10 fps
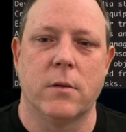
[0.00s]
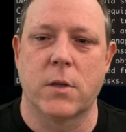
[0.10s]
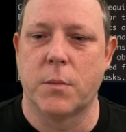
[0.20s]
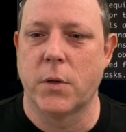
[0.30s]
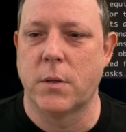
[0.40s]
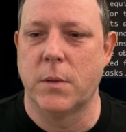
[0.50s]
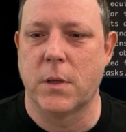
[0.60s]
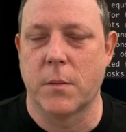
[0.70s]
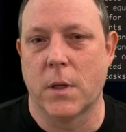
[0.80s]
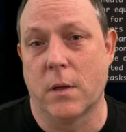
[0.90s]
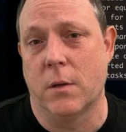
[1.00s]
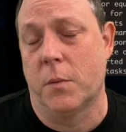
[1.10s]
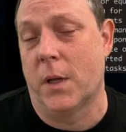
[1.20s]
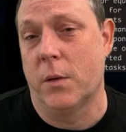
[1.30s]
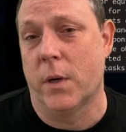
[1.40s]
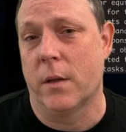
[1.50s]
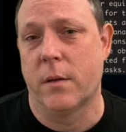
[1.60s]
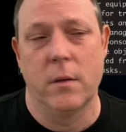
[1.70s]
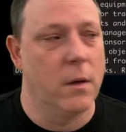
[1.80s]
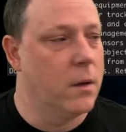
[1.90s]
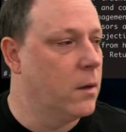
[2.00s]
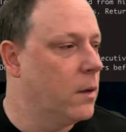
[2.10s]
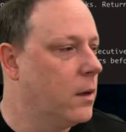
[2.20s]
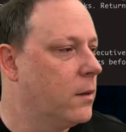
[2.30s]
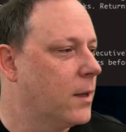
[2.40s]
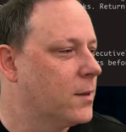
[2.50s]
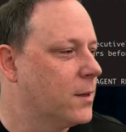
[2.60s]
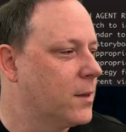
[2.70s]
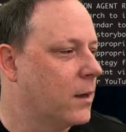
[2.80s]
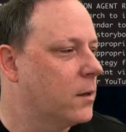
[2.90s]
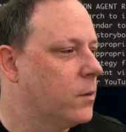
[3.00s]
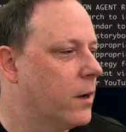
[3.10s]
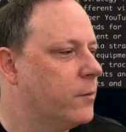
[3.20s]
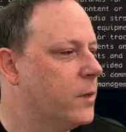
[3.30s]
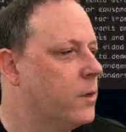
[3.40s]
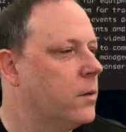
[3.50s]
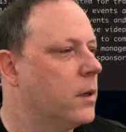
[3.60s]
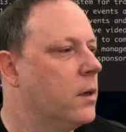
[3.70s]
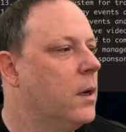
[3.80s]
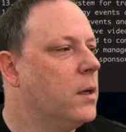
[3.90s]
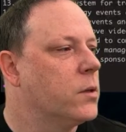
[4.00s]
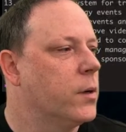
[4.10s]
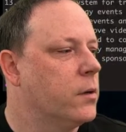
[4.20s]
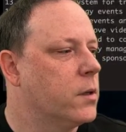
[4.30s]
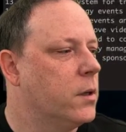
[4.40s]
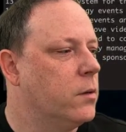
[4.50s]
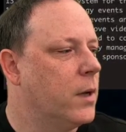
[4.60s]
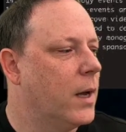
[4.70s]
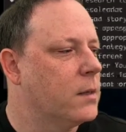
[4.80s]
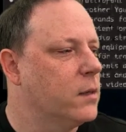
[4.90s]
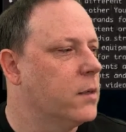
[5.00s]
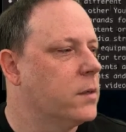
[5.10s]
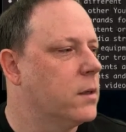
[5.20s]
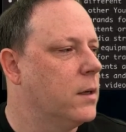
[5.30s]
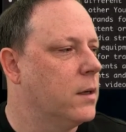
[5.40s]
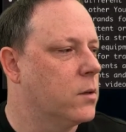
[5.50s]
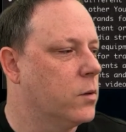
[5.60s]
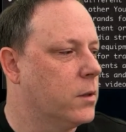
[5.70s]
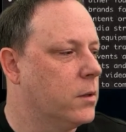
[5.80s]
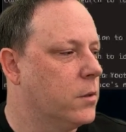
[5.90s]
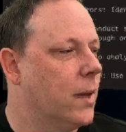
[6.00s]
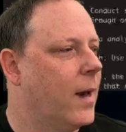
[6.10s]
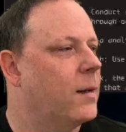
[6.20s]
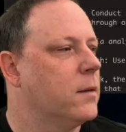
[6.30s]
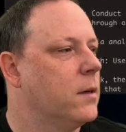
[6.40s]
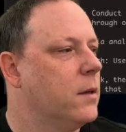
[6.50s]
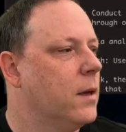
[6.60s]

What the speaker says: They're supposed to be something that you play with, and that's exactly what I've been doing. So here's the new task list. It's going to do that.